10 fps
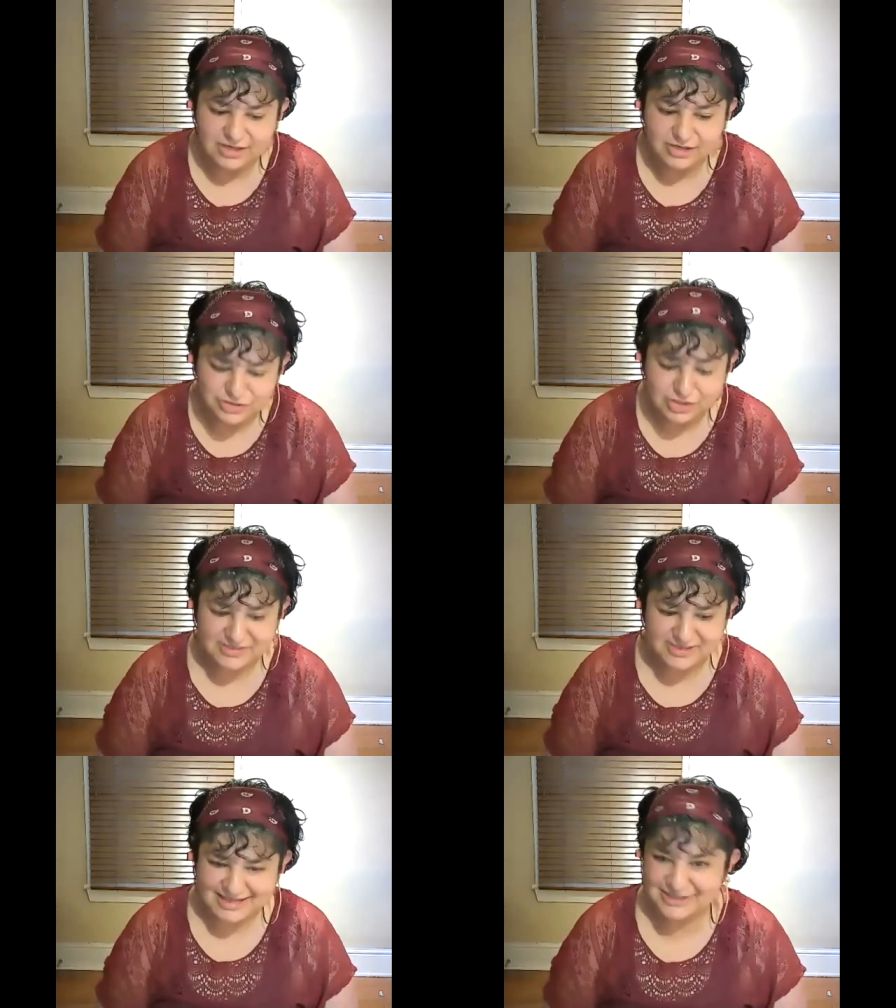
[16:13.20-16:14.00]

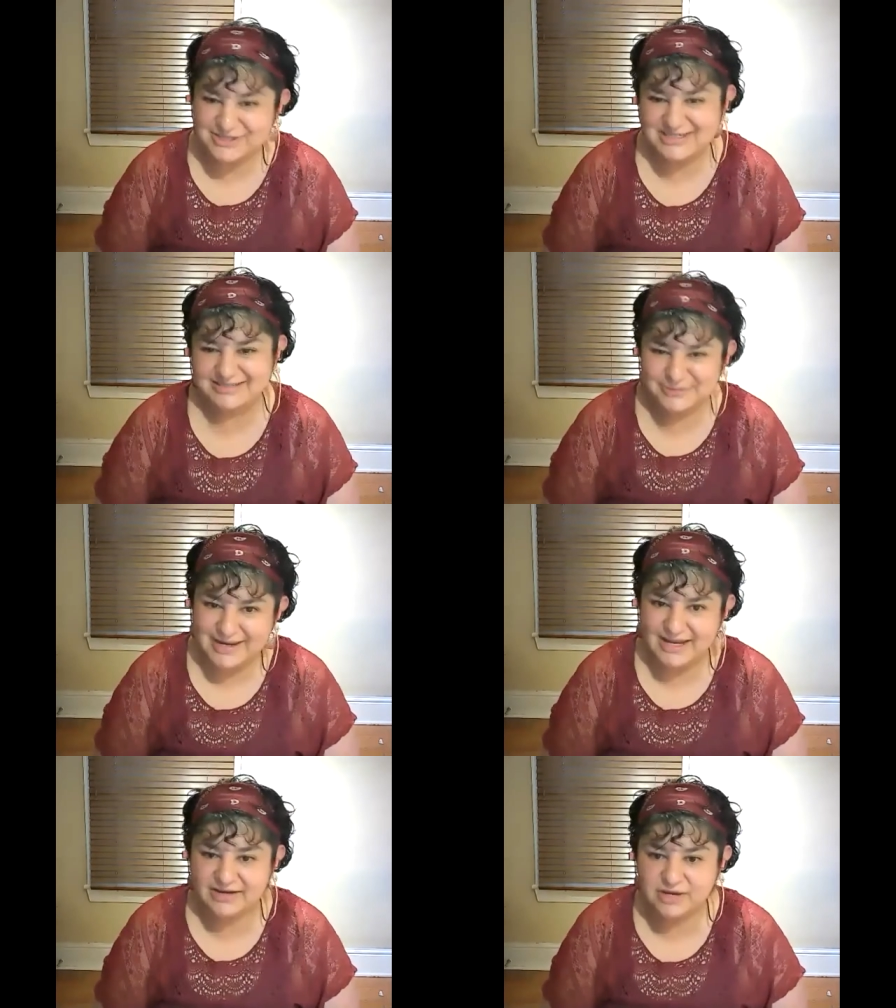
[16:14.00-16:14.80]
something that doesn't
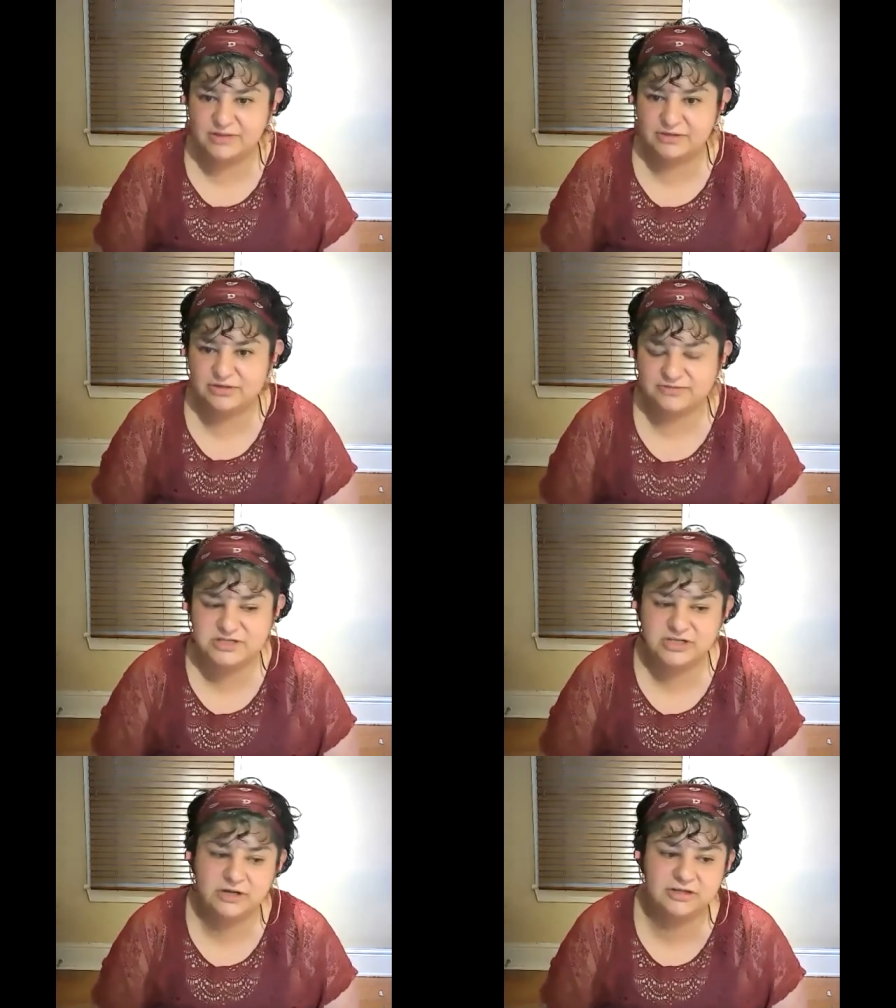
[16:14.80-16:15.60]
quite agree with your
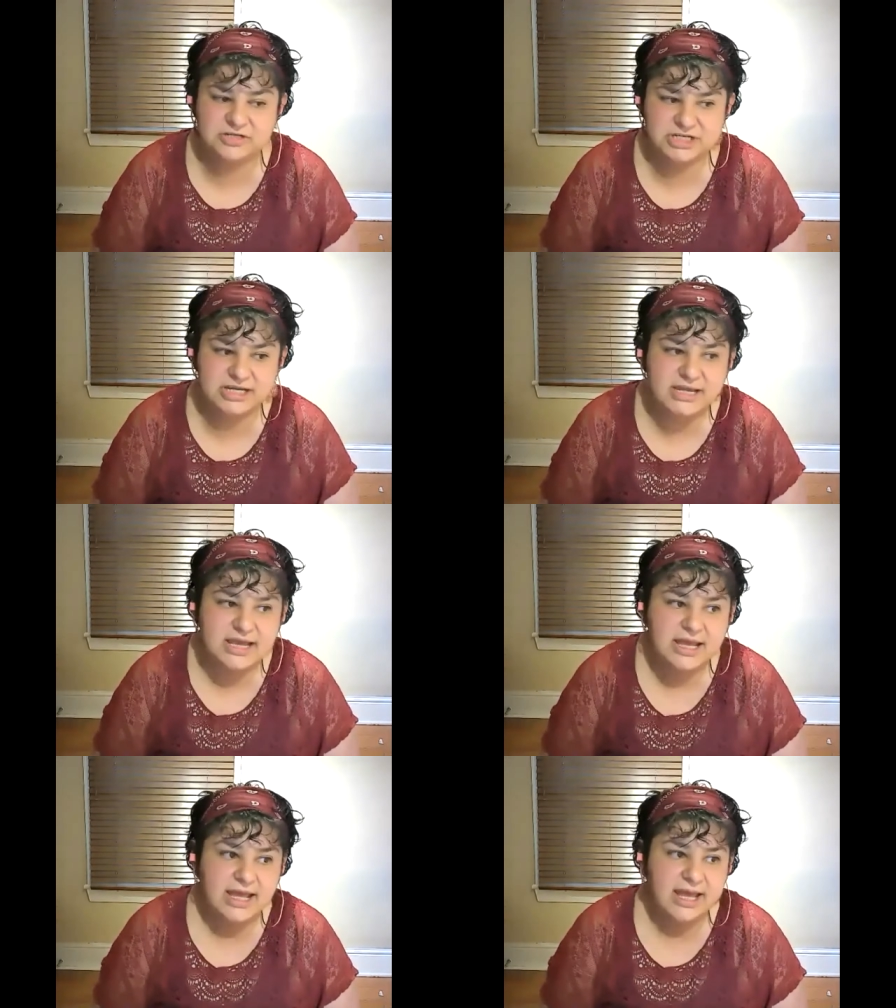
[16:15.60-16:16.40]
physiology.
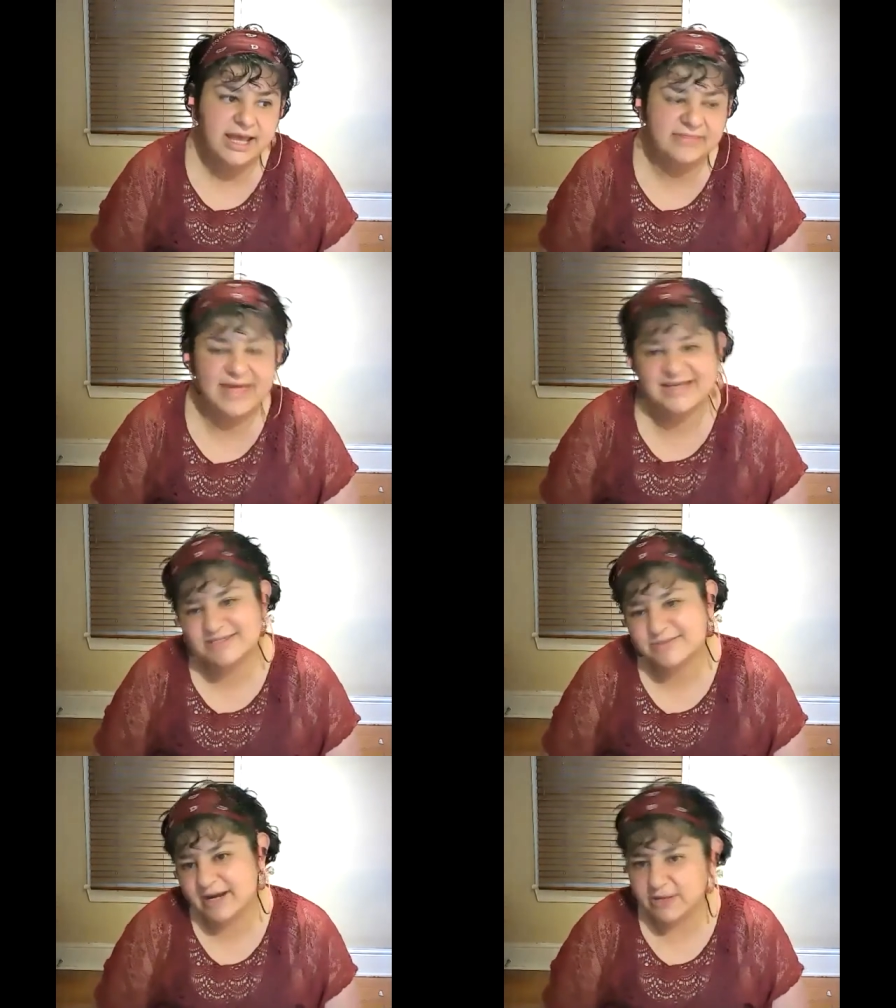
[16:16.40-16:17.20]

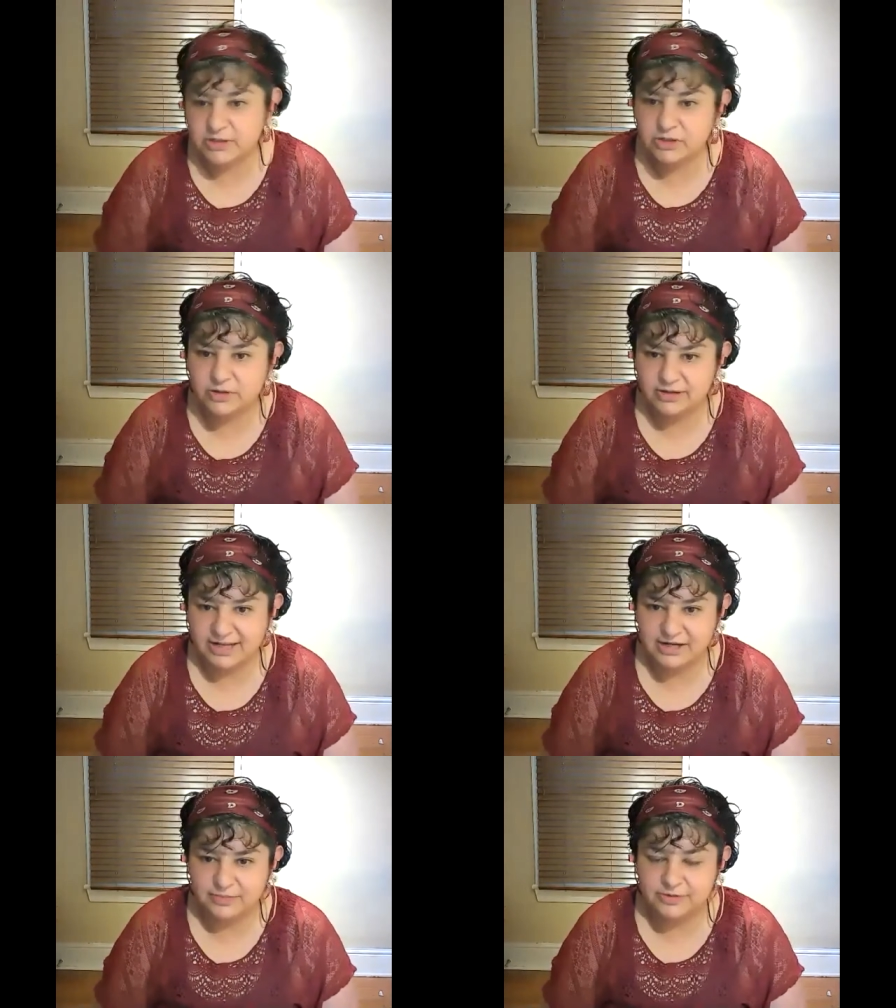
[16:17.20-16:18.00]
That's what I would call
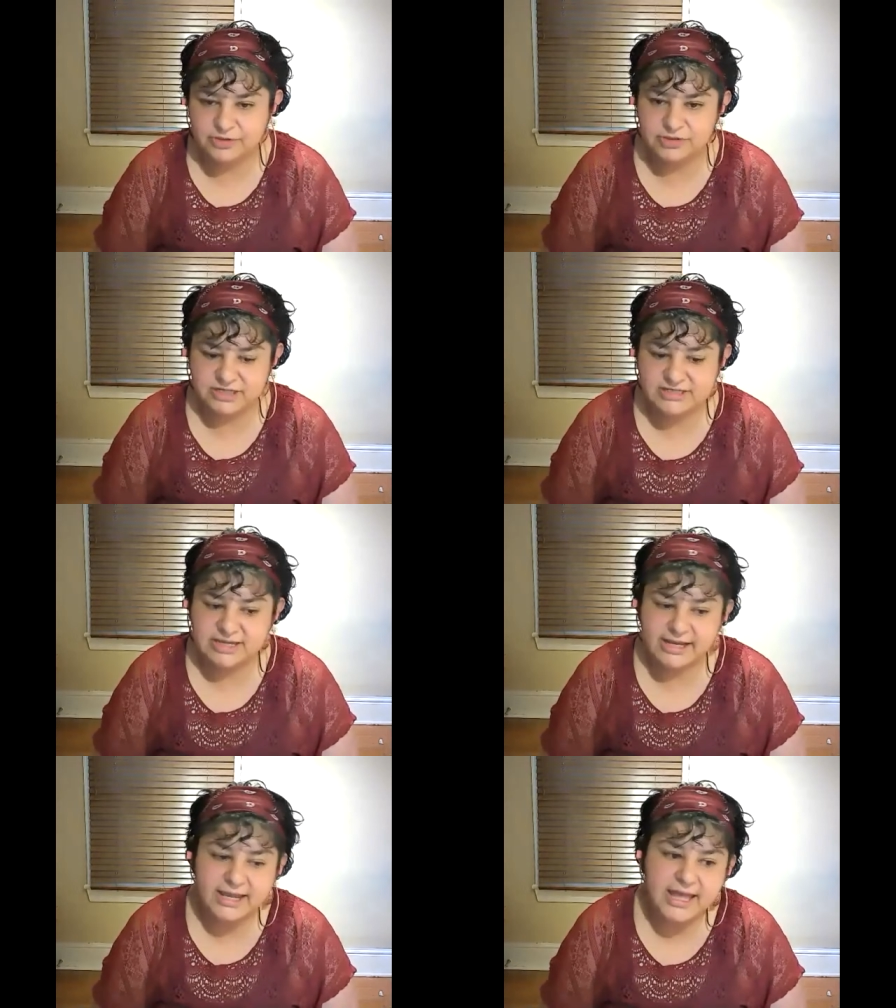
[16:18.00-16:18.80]
an
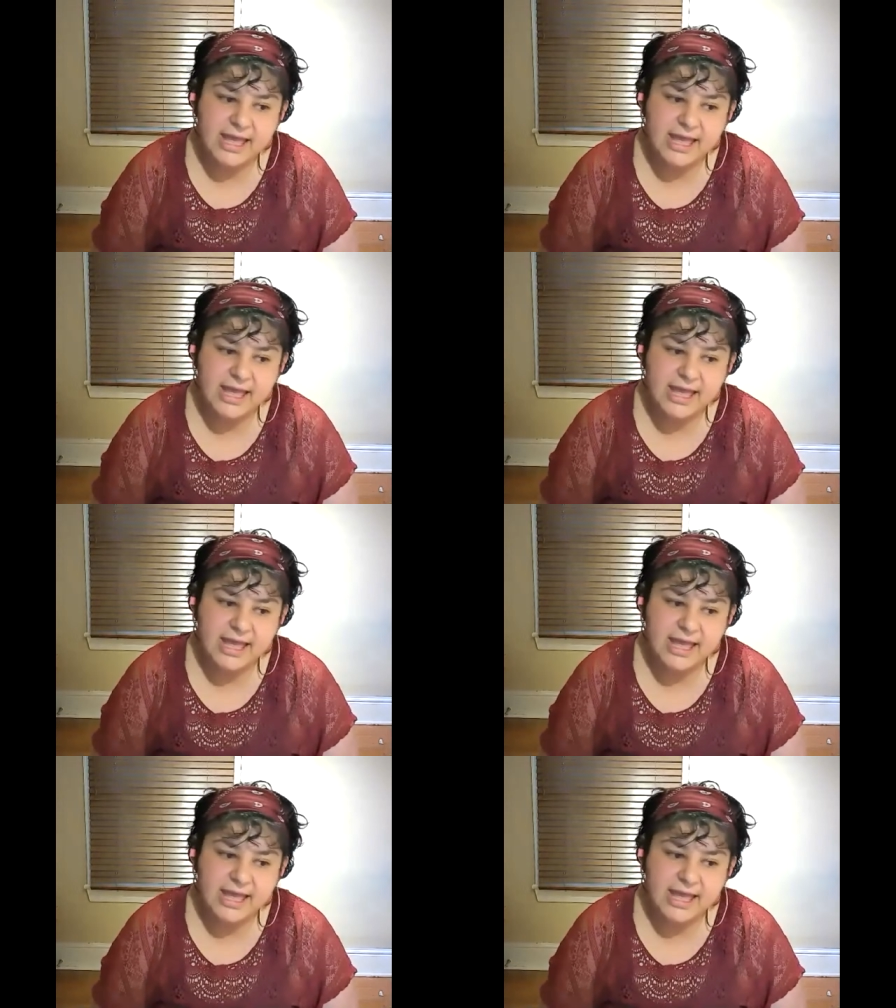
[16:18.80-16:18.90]
opportunistic.